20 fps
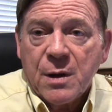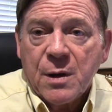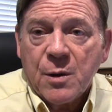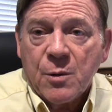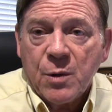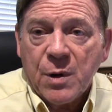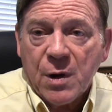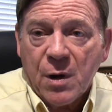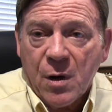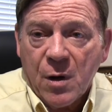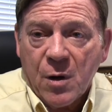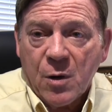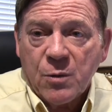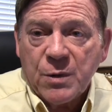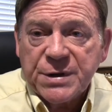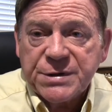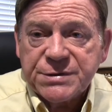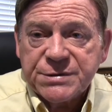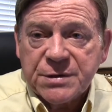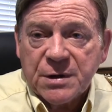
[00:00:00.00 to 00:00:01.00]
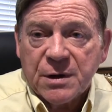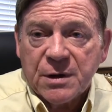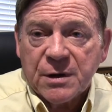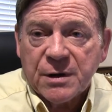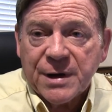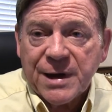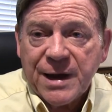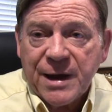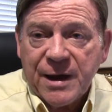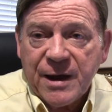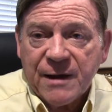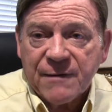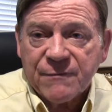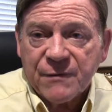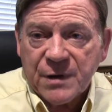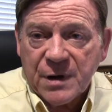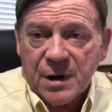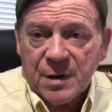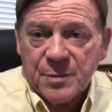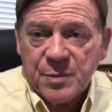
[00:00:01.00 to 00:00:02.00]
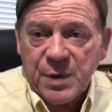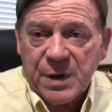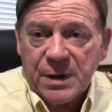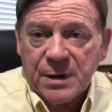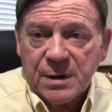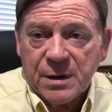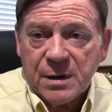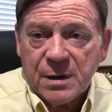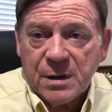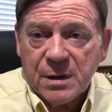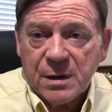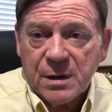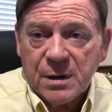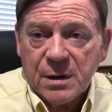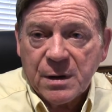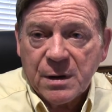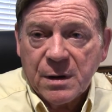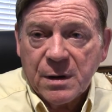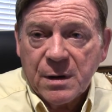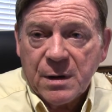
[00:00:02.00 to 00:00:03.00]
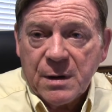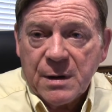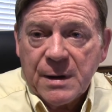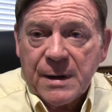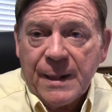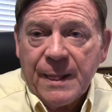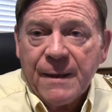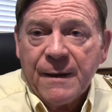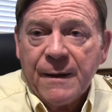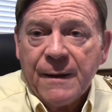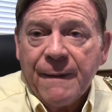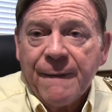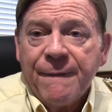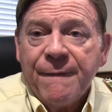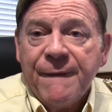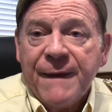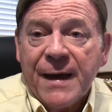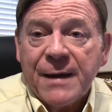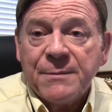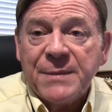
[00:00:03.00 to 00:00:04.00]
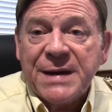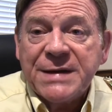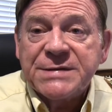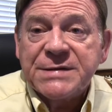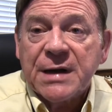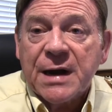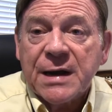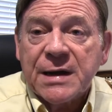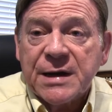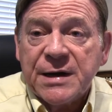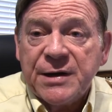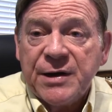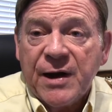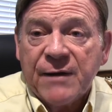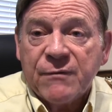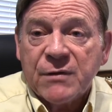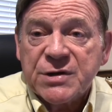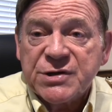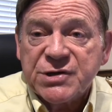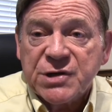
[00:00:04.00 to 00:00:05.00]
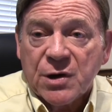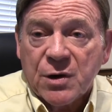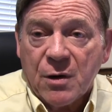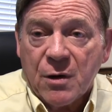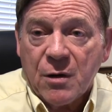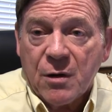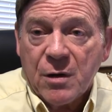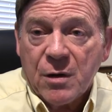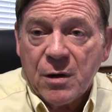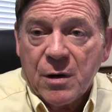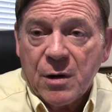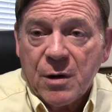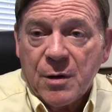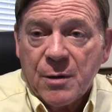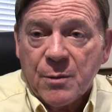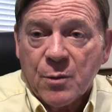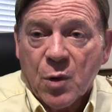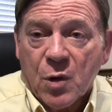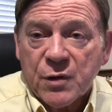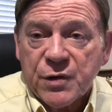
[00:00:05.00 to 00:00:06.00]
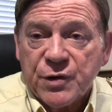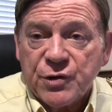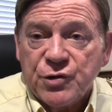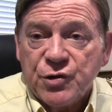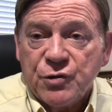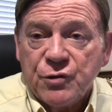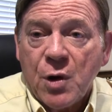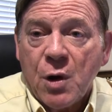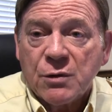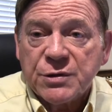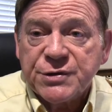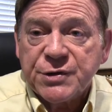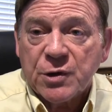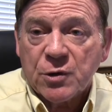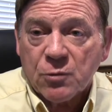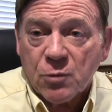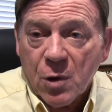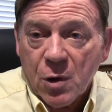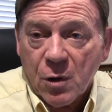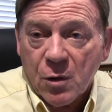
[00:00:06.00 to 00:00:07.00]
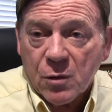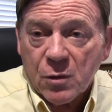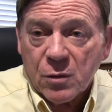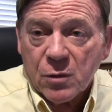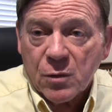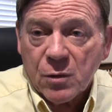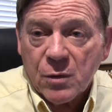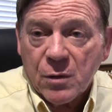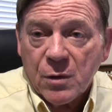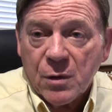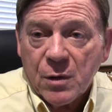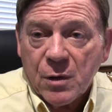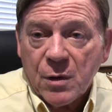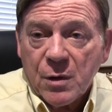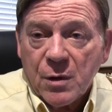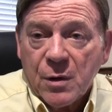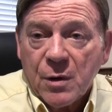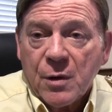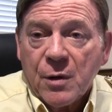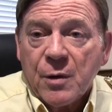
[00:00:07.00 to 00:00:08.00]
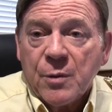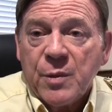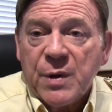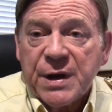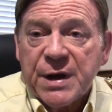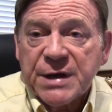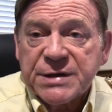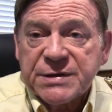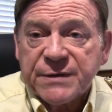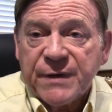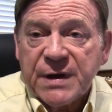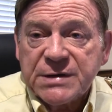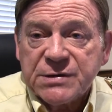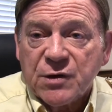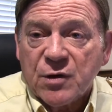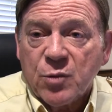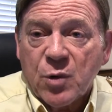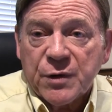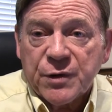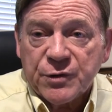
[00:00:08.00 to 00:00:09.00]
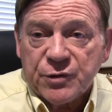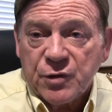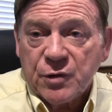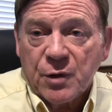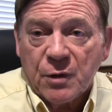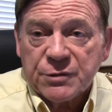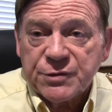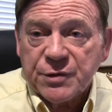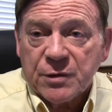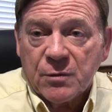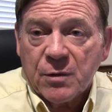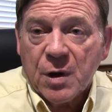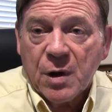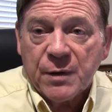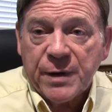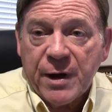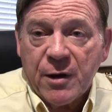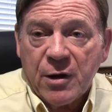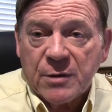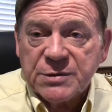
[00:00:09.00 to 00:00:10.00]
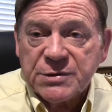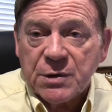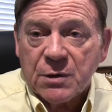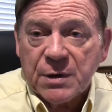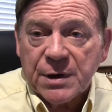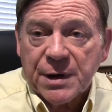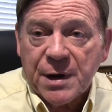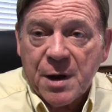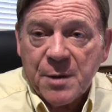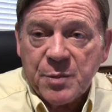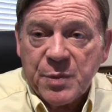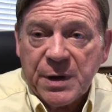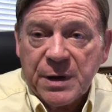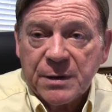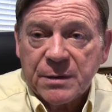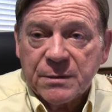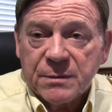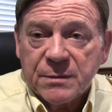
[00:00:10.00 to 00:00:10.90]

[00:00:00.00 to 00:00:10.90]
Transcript: We always tongue every upbeat. That means that I can never slur more than two notes in a row, because if I slur more than two notes in a row, now I'm slurring an upbeat.